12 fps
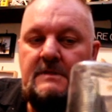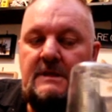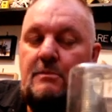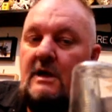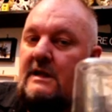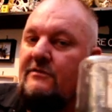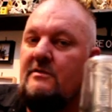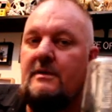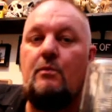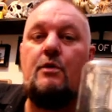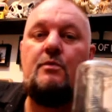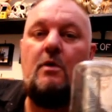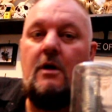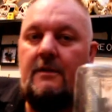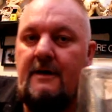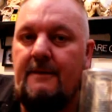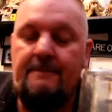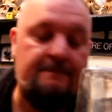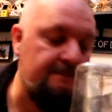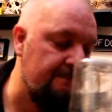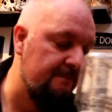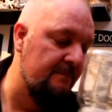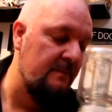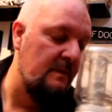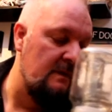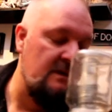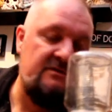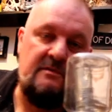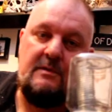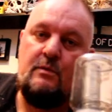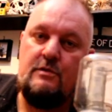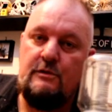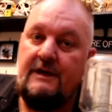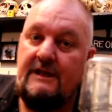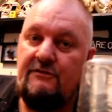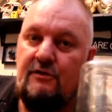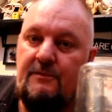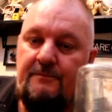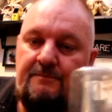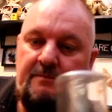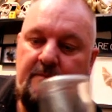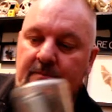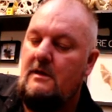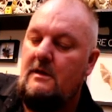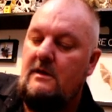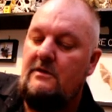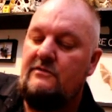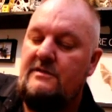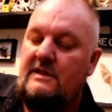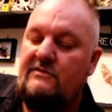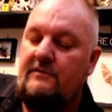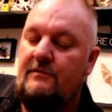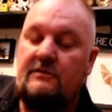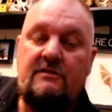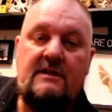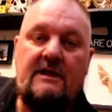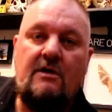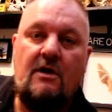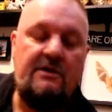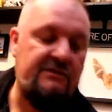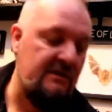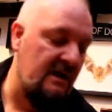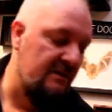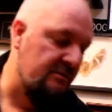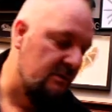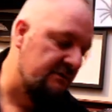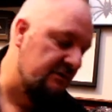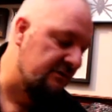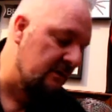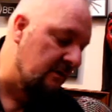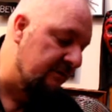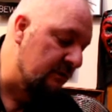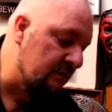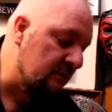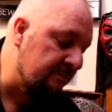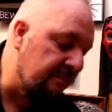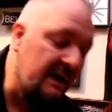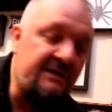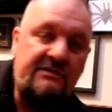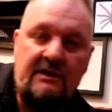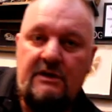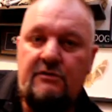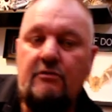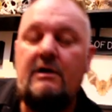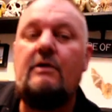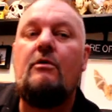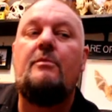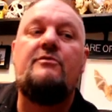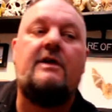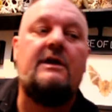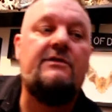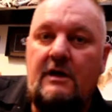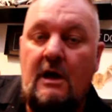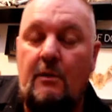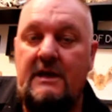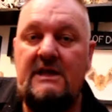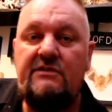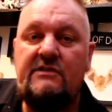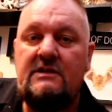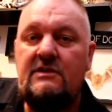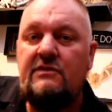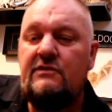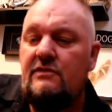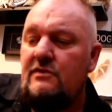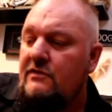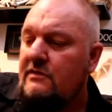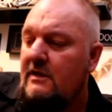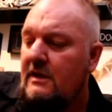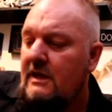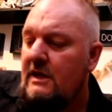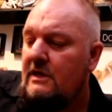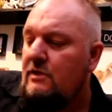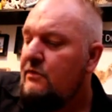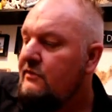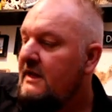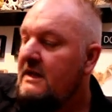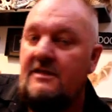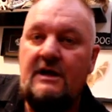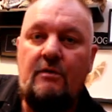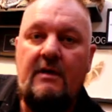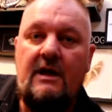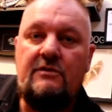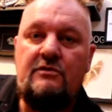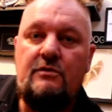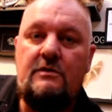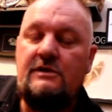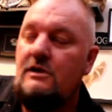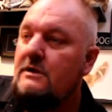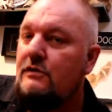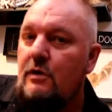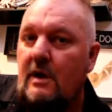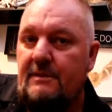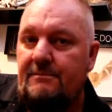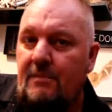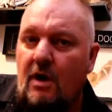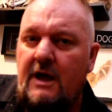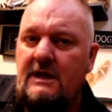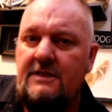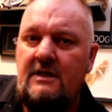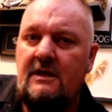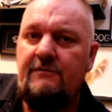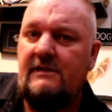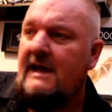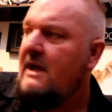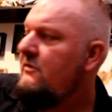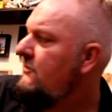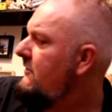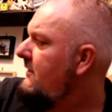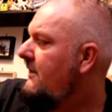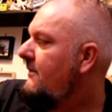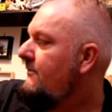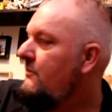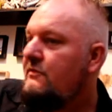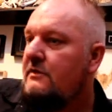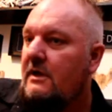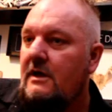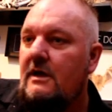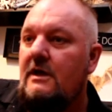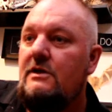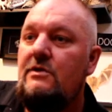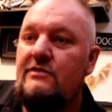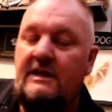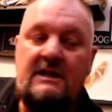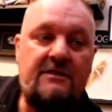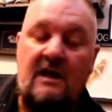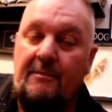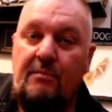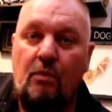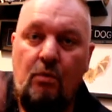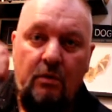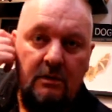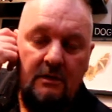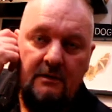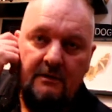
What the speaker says: you might have something worthwhile there, something worth looking into. So that's it for today, guys. I just wanted to show you a few little basic trigger objects. See how easy it is to just use anything around you. You don't have to go out and buy anything flash. Just use anything, a ball,